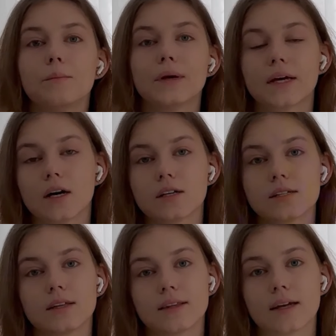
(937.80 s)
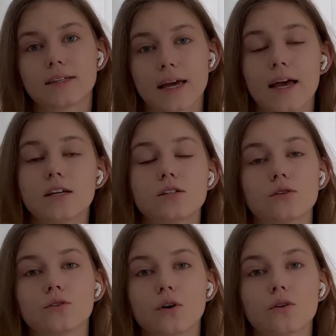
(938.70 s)
because in that case
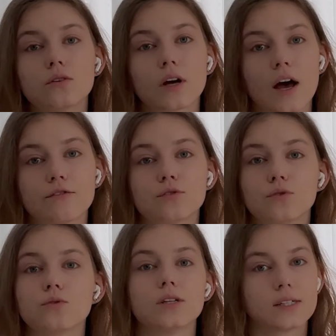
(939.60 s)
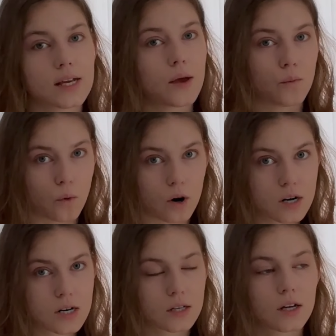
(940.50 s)
you don't have to do the same
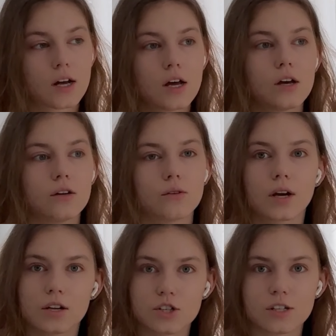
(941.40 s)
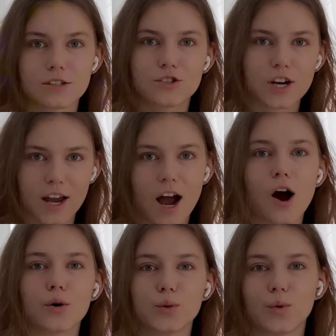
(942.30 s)
work you can just check
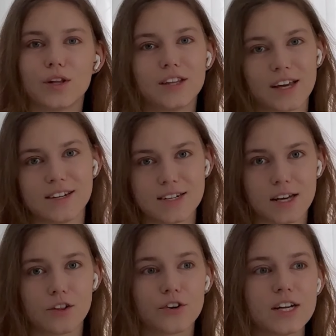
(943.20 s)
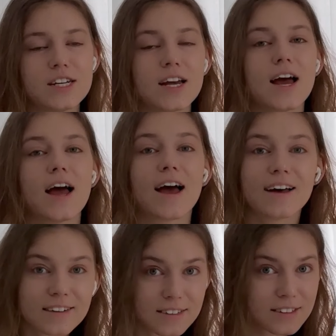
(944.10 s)
out what they did already
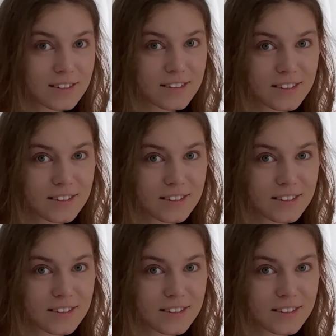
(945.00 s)
and